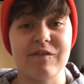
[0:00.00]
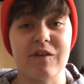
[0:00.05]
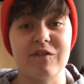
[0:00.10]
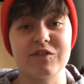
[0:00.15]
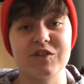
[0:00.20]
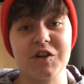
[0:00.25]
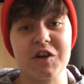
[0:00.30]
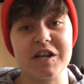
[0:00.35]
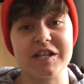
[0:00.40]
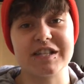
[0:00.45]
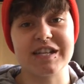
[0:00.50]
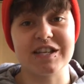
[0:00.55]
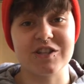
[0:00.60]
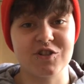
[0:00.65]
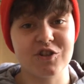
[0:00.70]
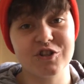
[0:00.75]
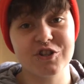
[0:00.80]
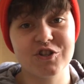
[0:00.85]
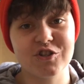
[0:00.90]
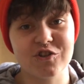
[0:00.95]
if I've started
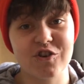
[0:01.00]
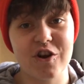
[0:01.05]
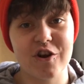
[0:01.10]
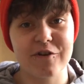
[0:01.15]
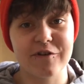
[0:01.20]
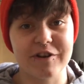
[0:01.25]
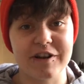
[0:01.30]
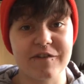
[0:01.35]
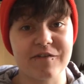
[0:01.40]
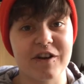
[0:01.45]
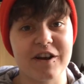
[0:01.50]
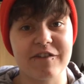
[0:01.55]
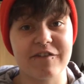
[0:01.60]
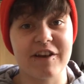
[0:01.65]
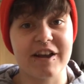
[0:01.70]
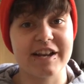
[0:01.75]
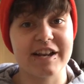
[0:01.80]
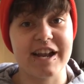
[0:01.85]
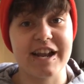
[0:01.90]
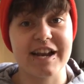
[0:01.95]
testosterone and if I've
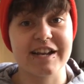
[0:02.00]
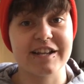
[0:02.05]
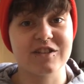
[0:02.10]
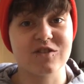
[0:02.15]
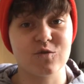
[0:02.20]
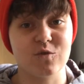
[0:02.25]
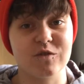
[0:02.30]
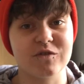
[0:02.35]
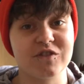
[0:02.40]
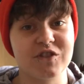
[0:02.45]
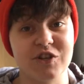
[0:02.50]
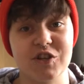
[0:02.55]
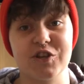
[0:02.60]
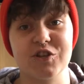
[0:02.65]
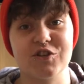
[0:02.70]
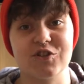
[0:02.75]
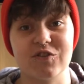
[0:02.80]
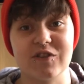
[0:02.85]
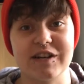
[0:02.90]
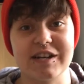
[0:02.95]
had any sort of
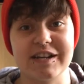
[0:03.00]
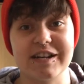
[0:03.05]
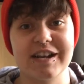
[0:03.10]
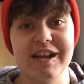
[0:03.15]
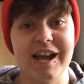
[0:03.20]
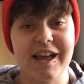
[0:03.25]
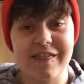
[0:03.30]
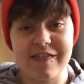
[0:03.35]
surgery.